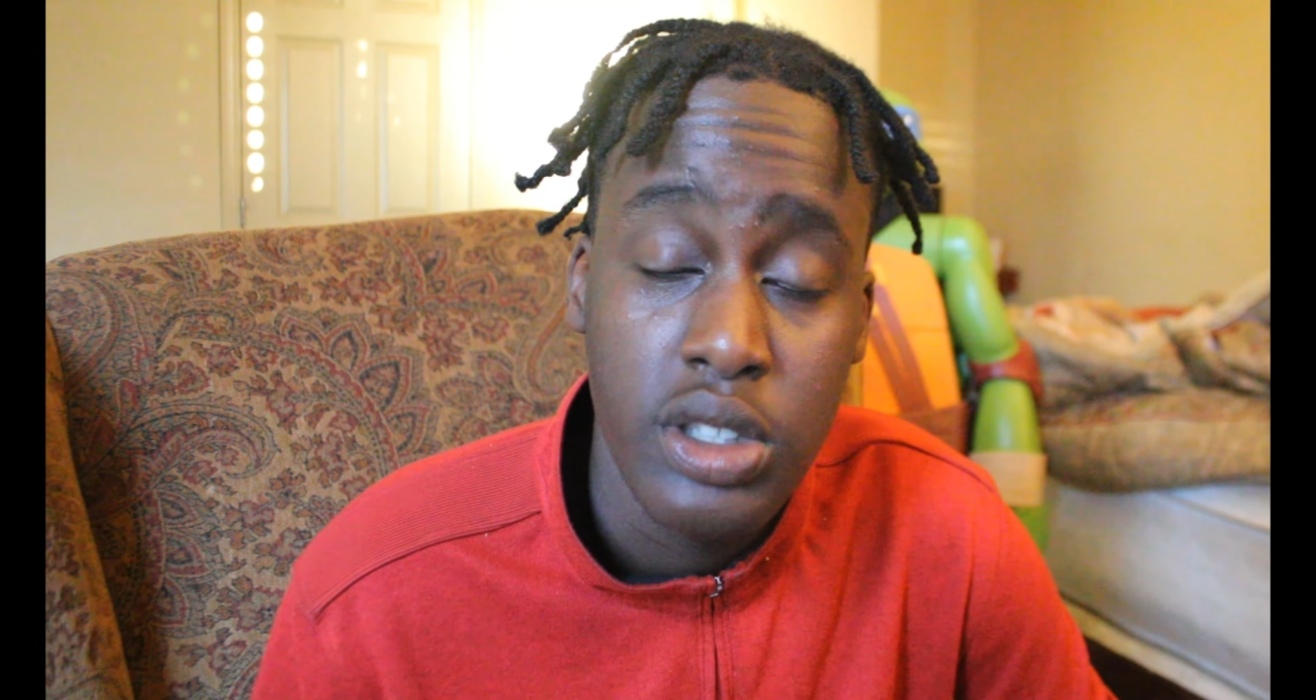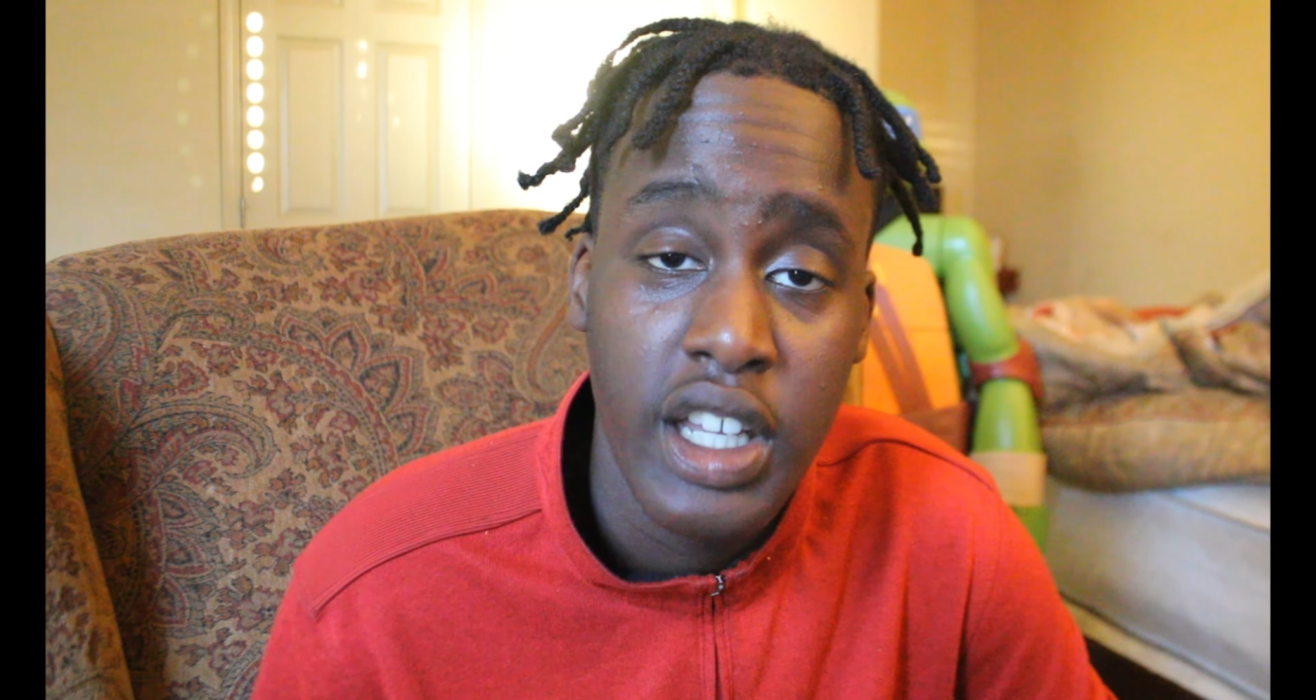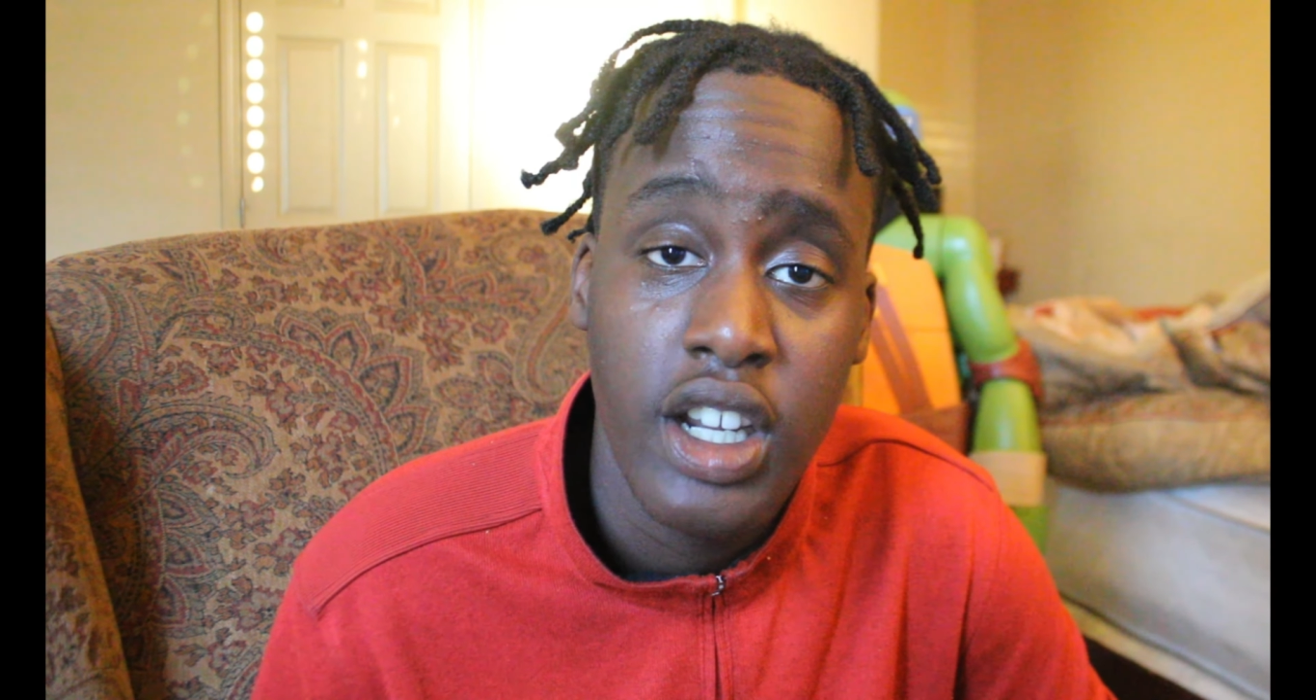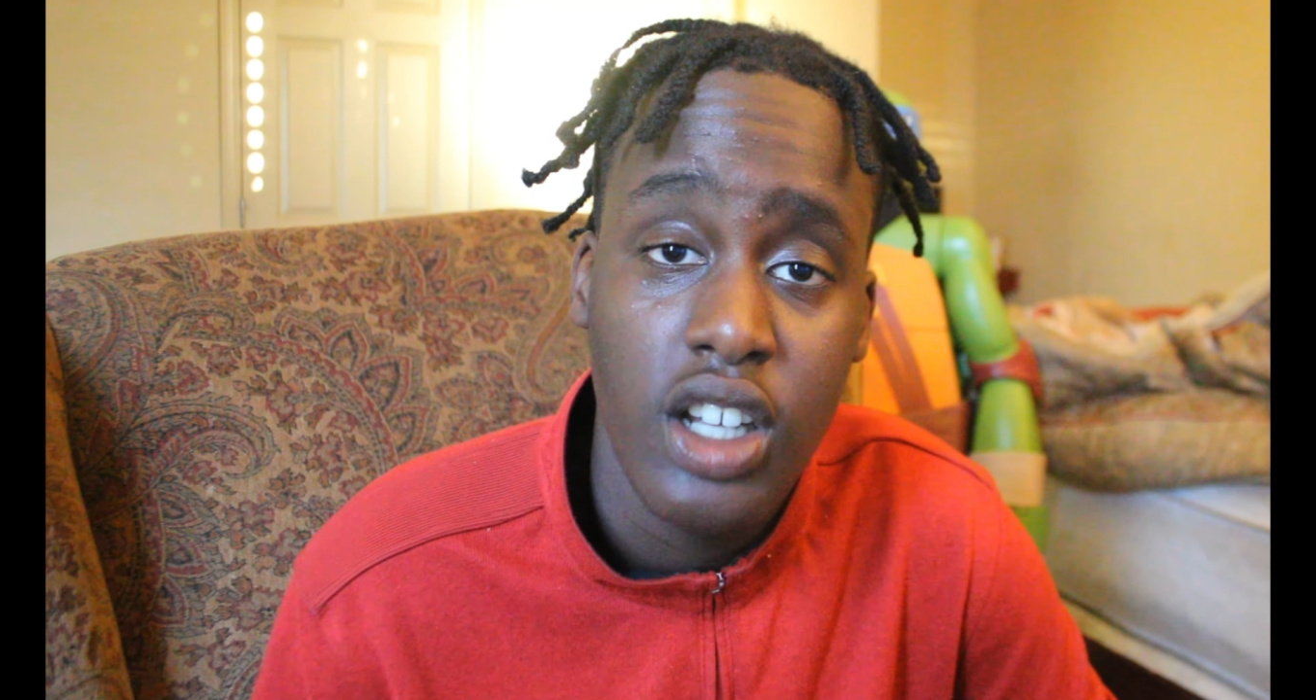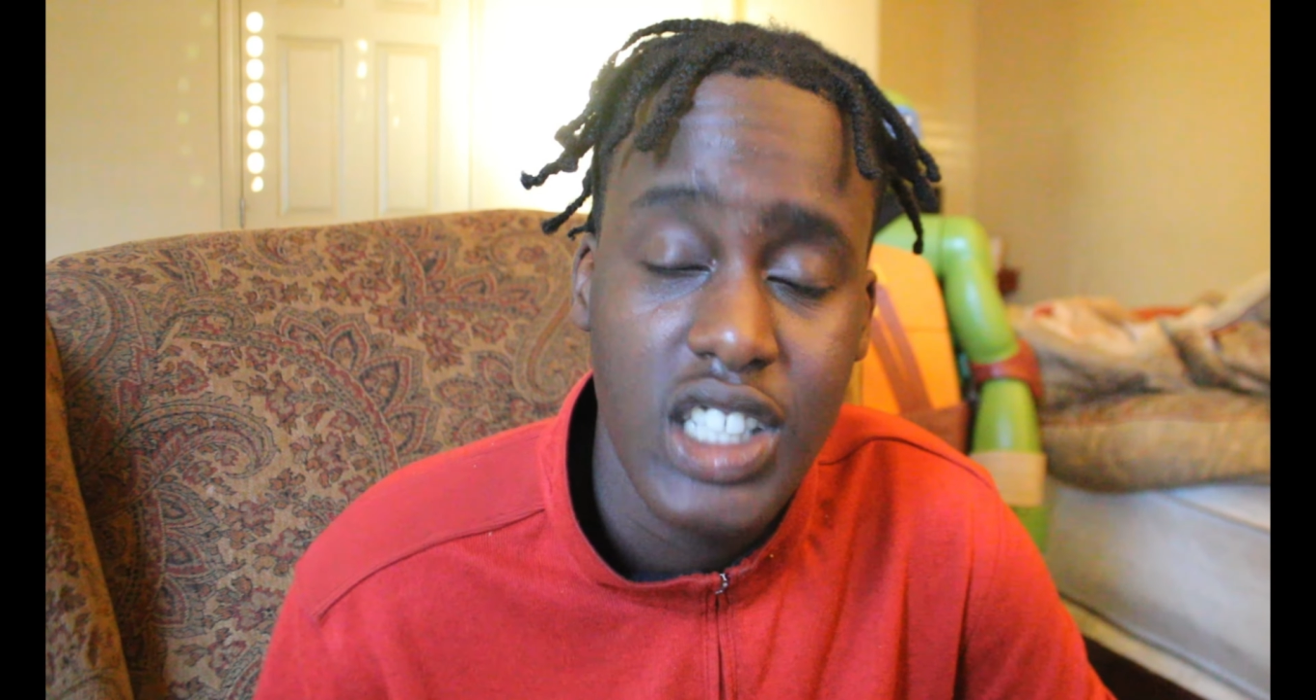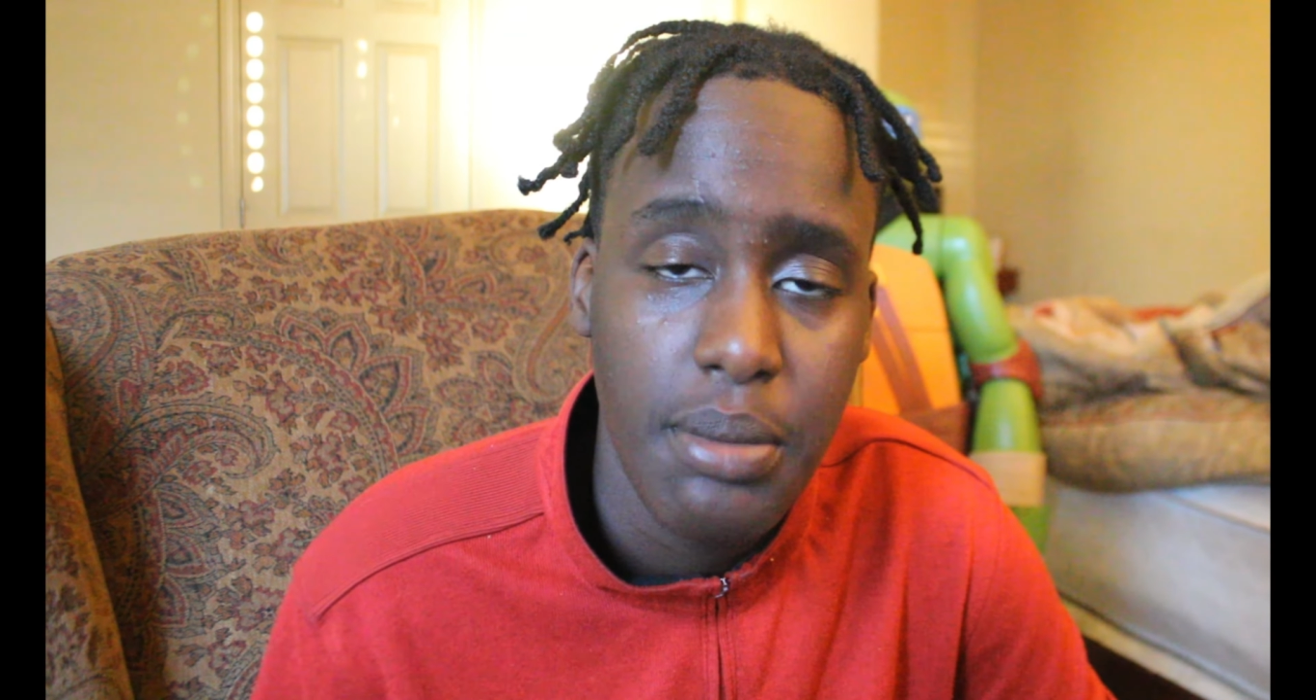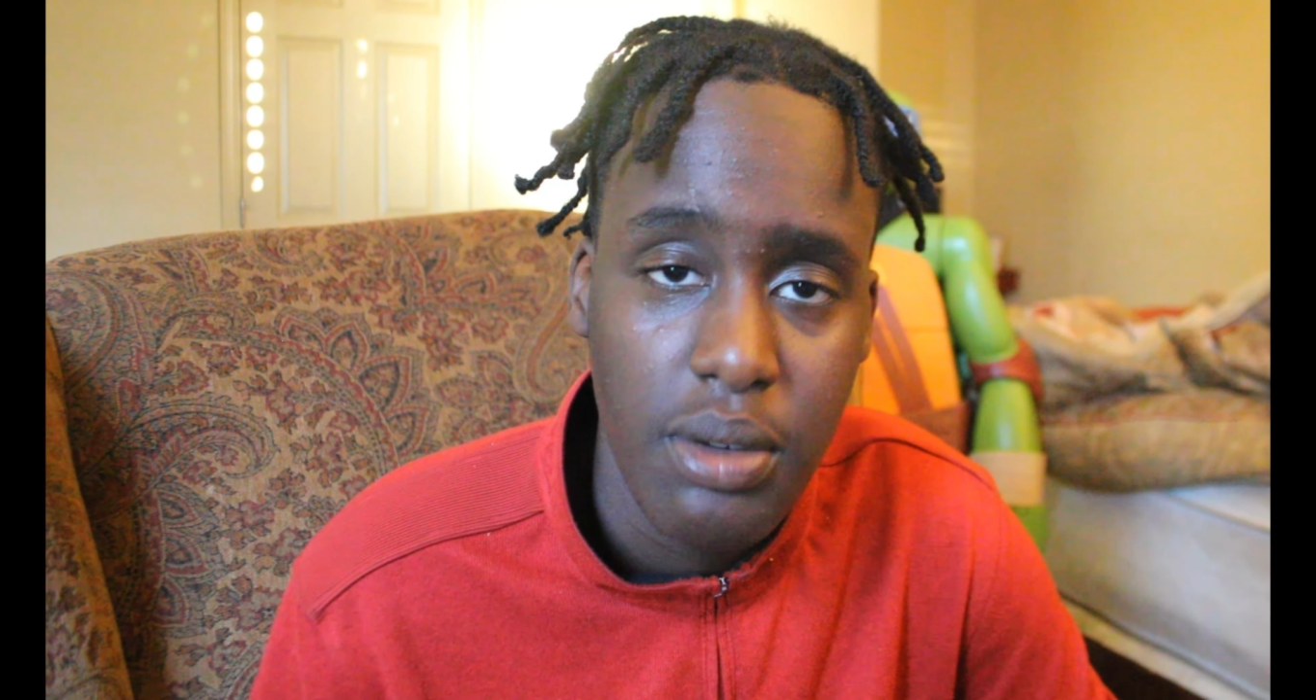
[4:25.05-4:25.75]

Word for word: landing on top